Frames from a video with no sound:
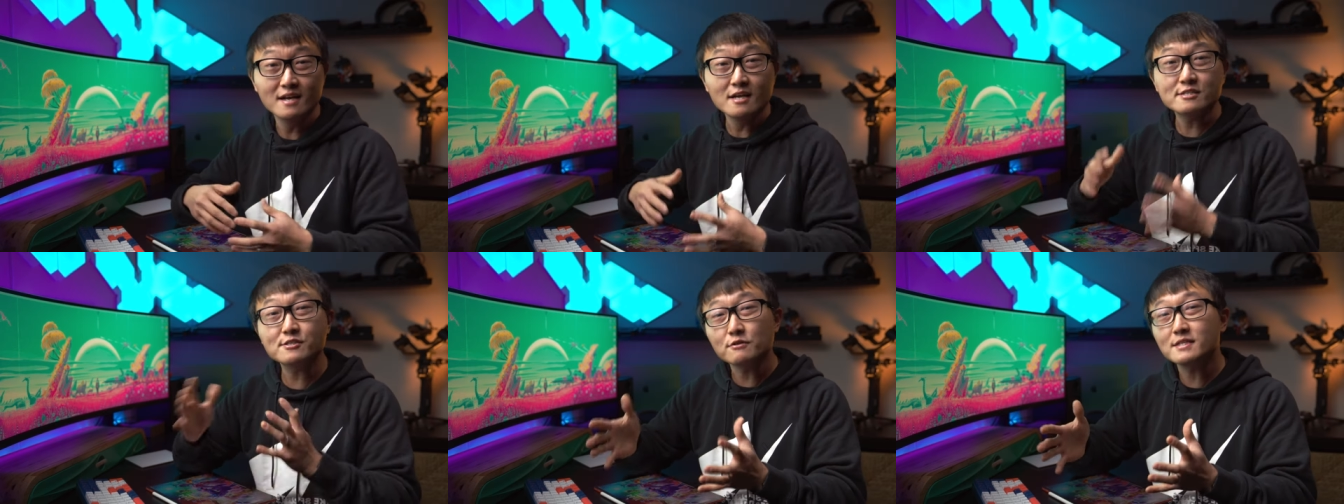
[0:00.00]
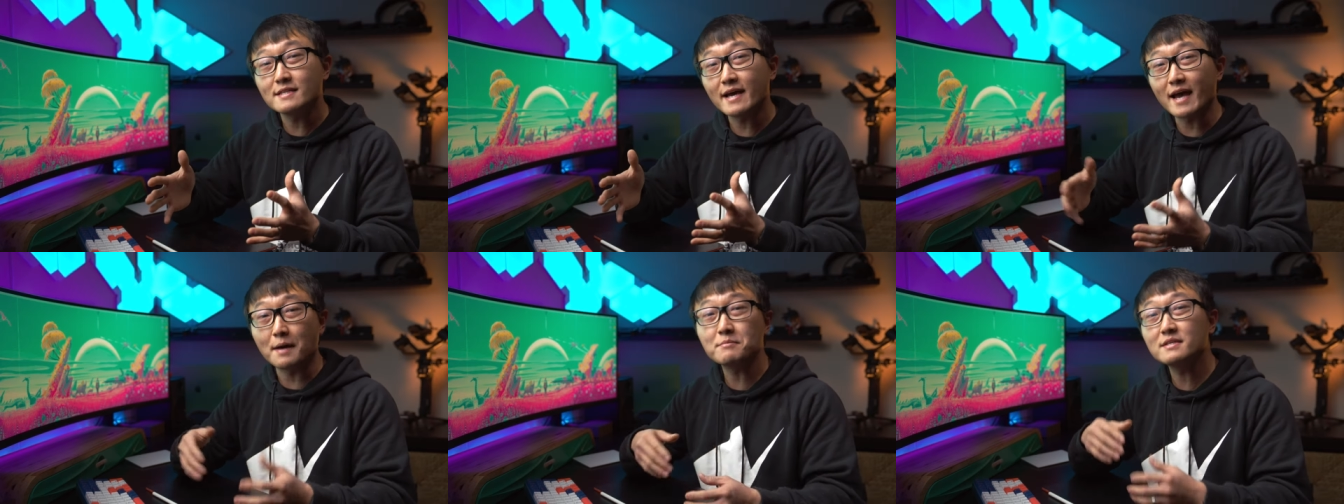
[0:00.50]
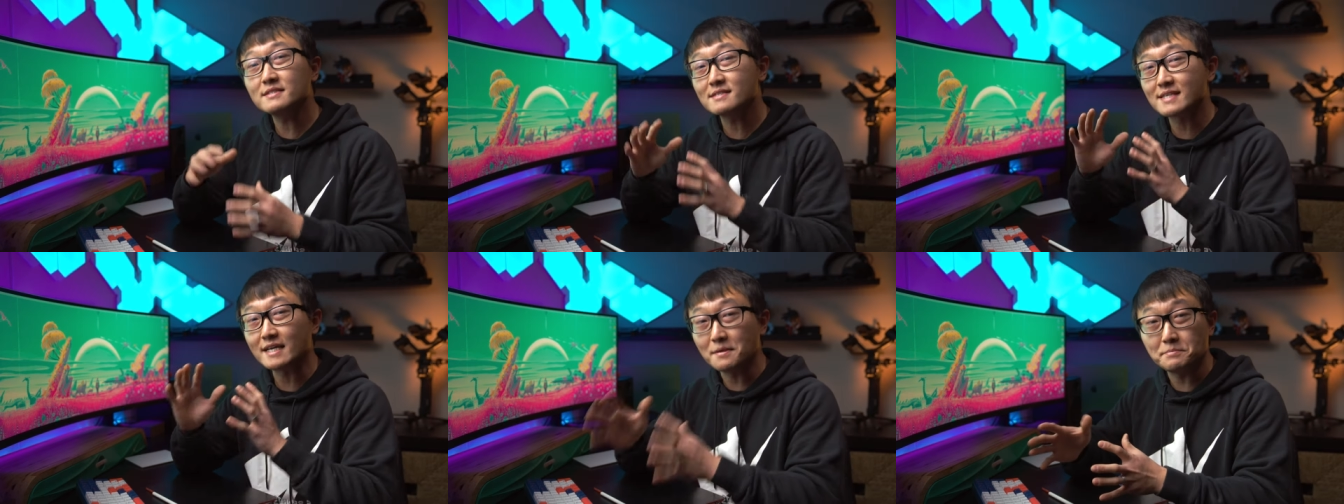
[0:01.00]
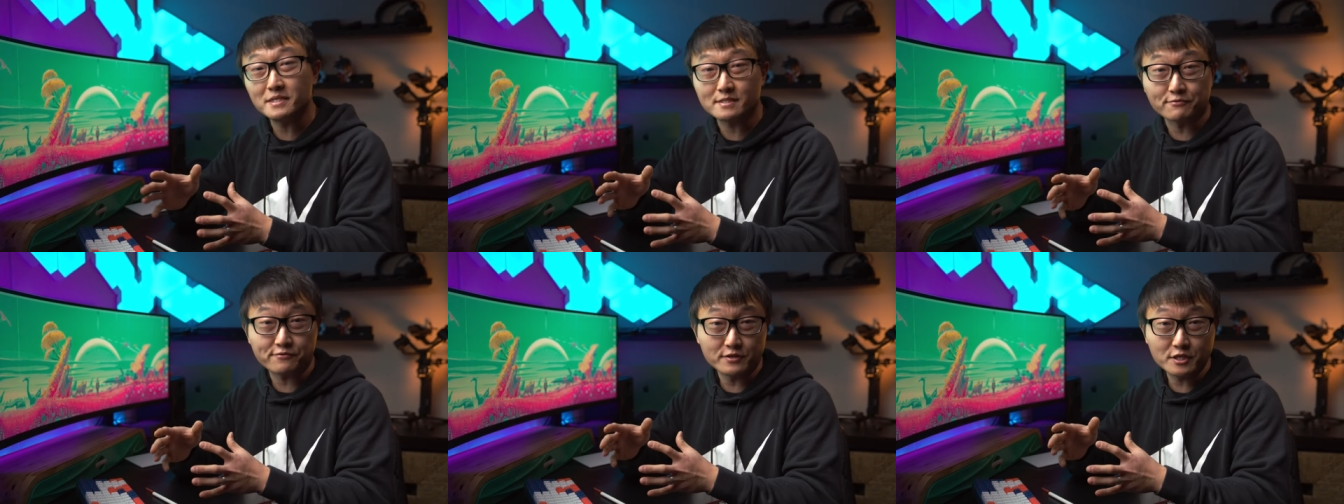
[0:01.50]
So today, I'm gonna design a piece
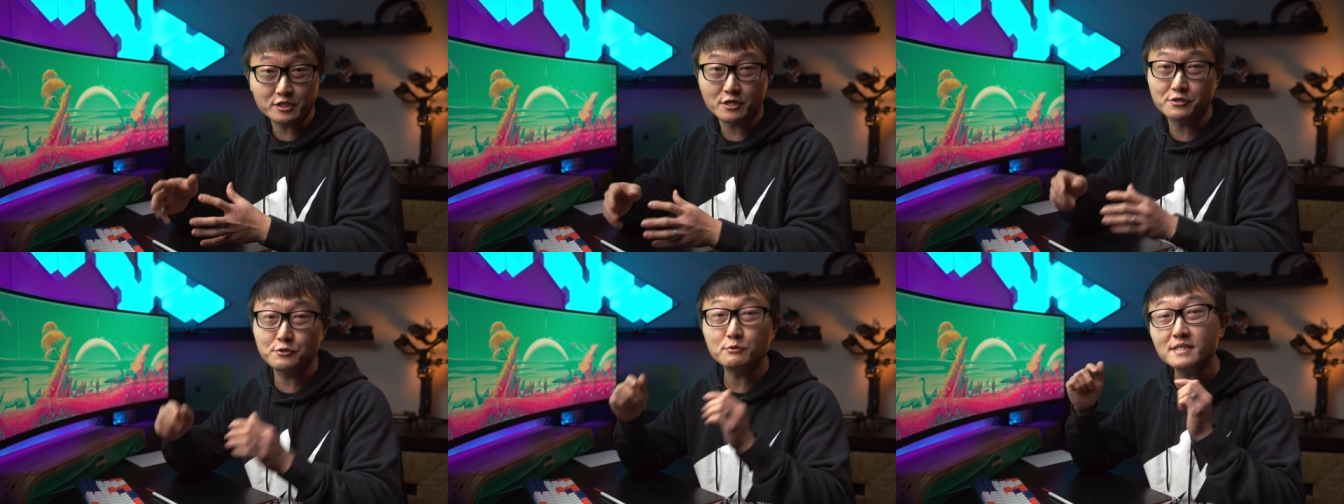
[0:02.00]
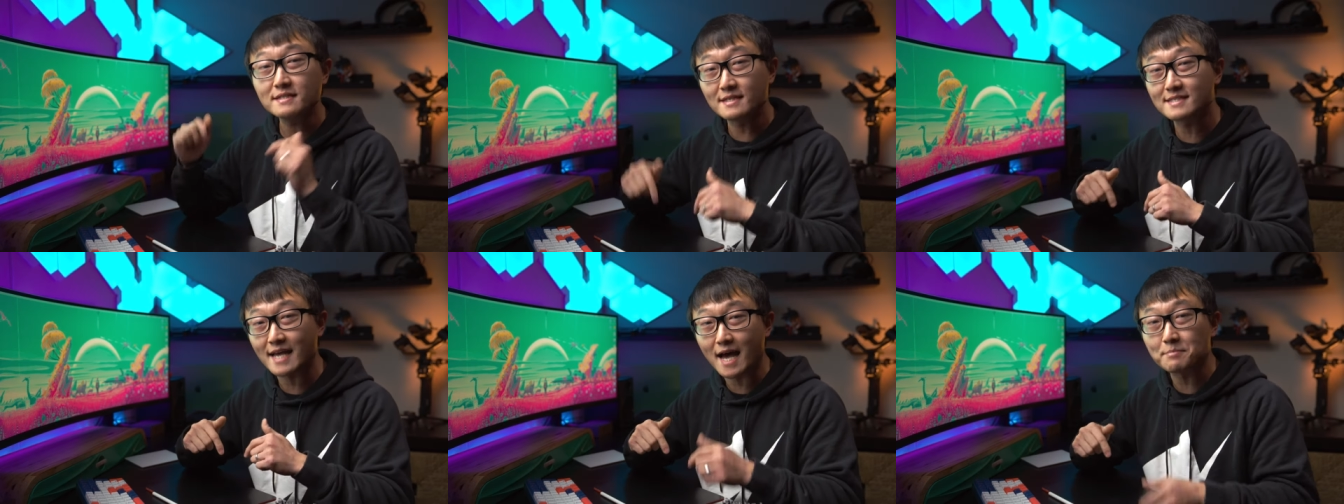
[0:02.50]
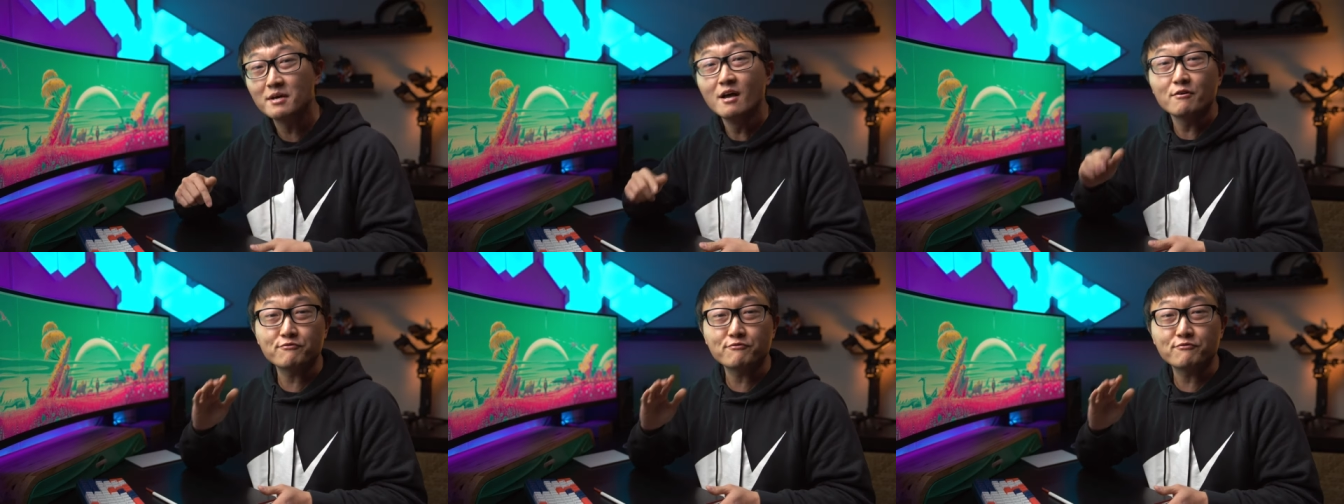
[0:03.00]
of furniture using this app